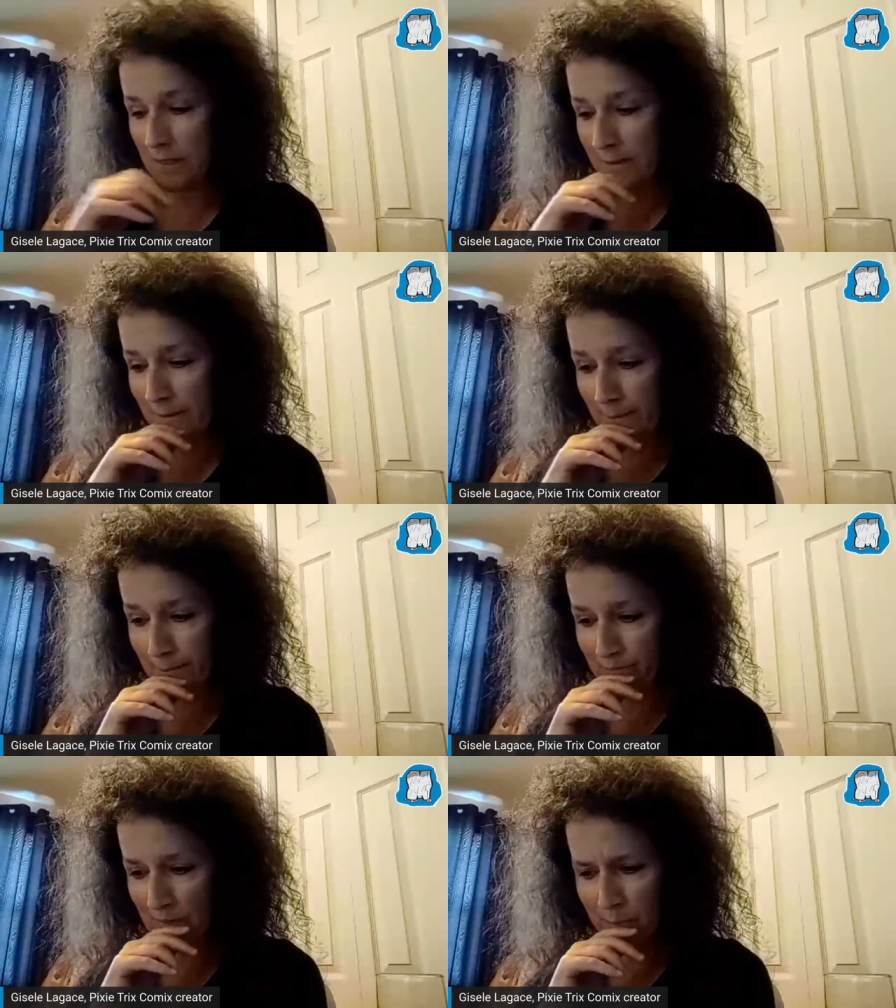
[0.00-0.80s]

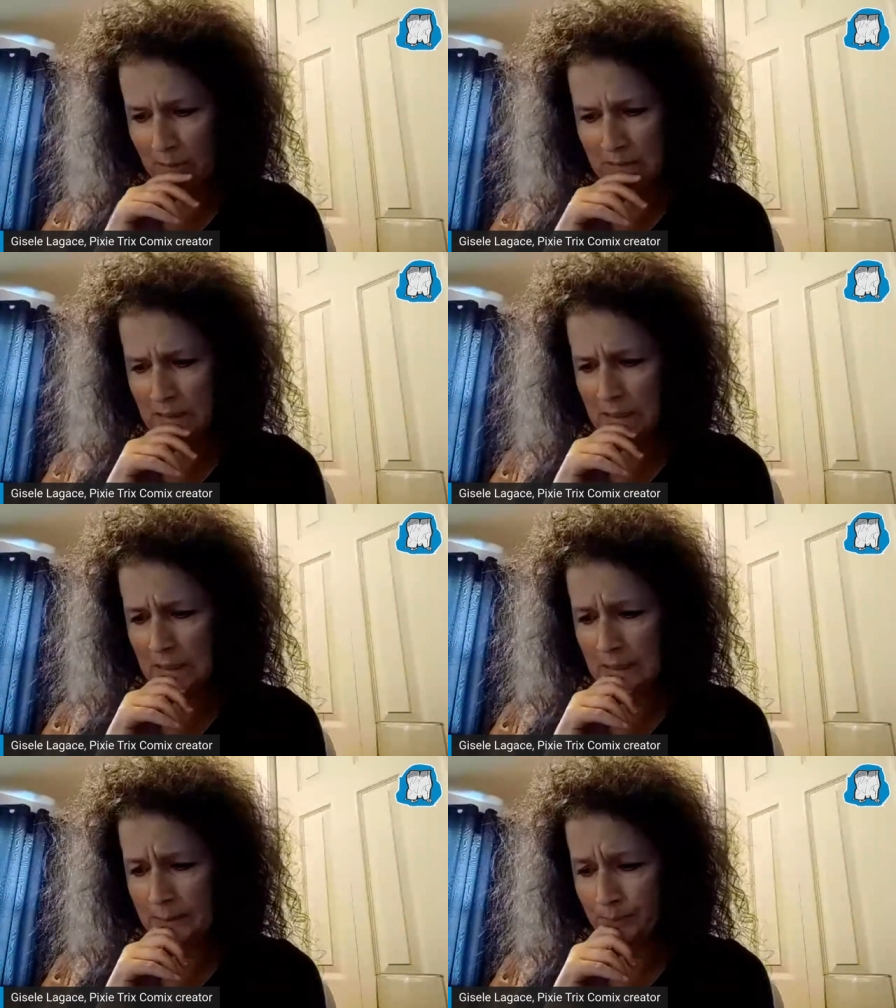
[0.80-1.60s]
Um, but
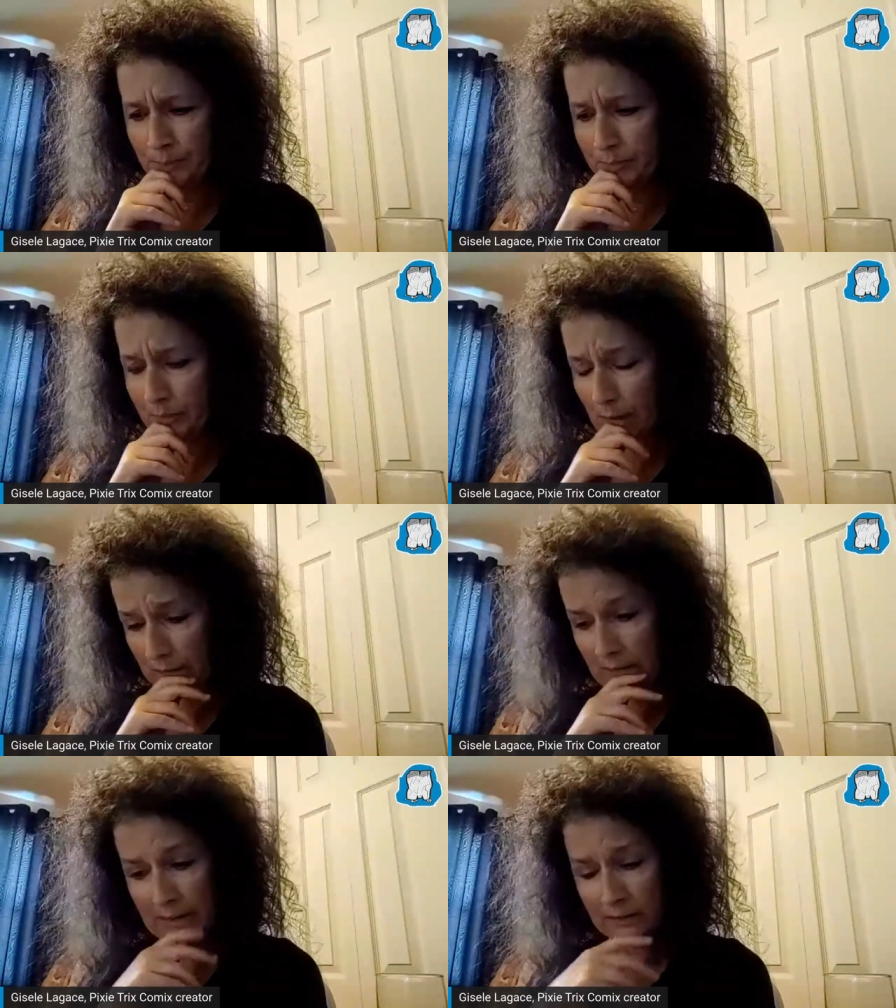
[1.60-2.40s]
uh,
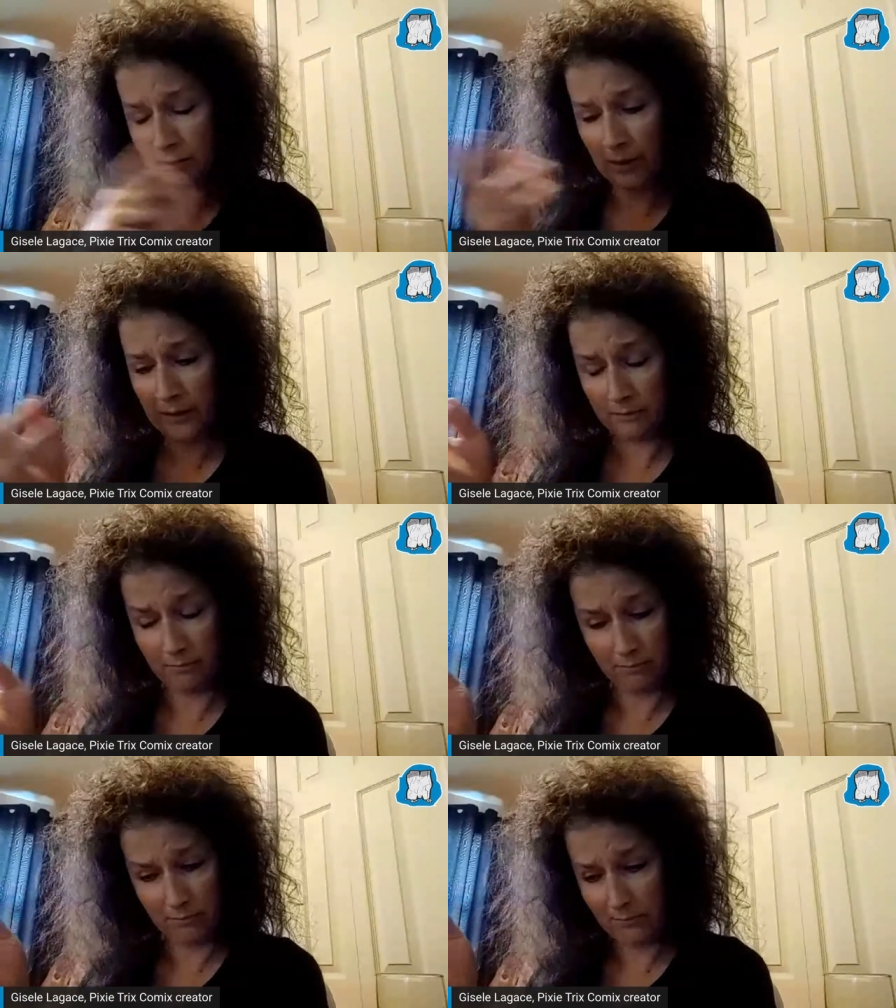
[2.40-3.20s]
yeah, so
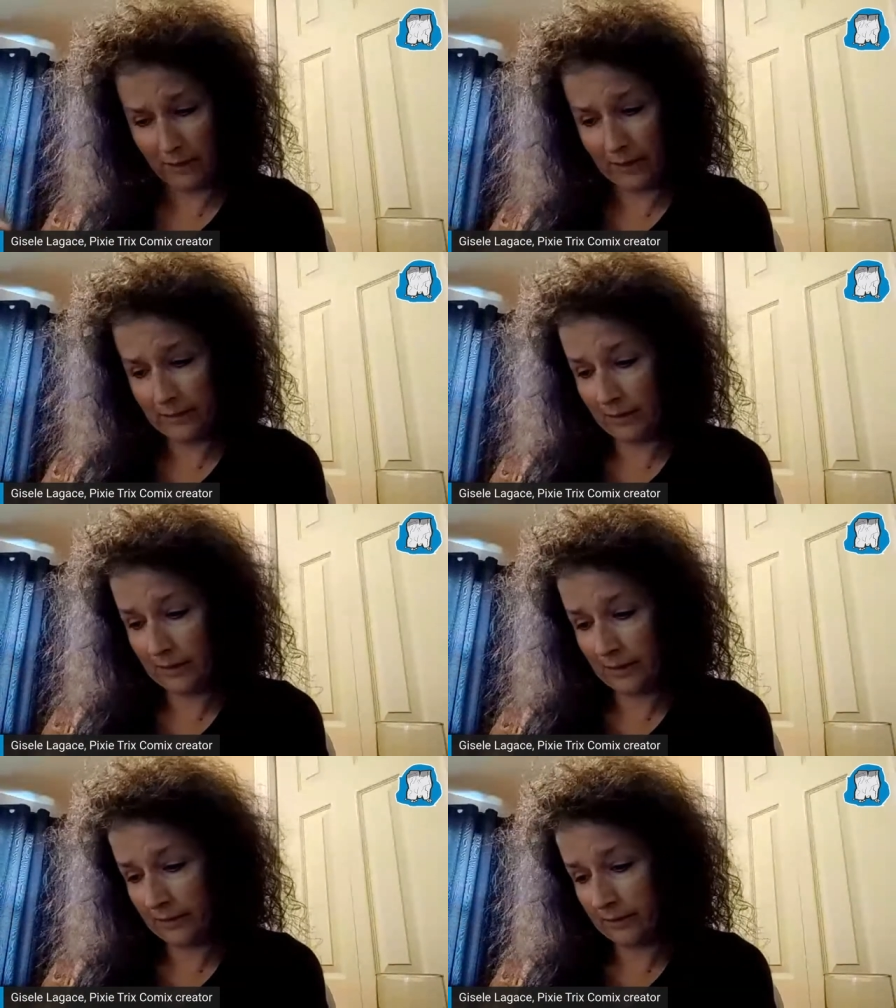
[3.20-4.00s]
I I,
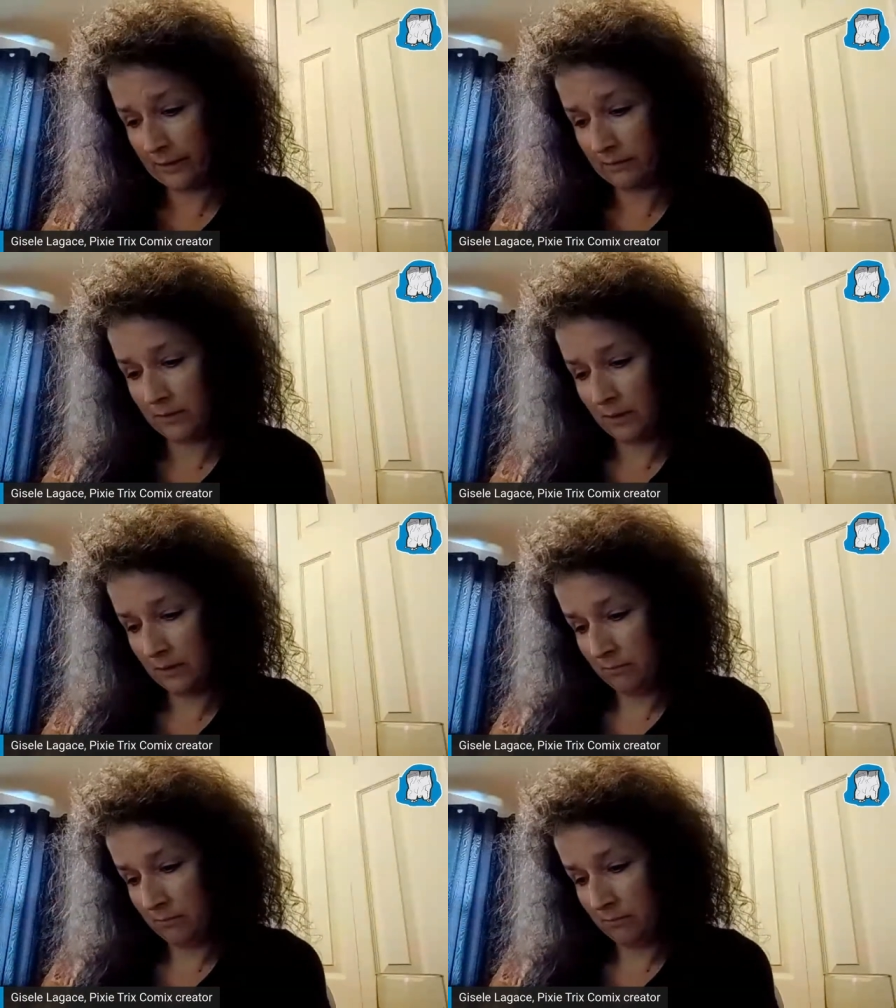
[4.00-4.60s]
I like that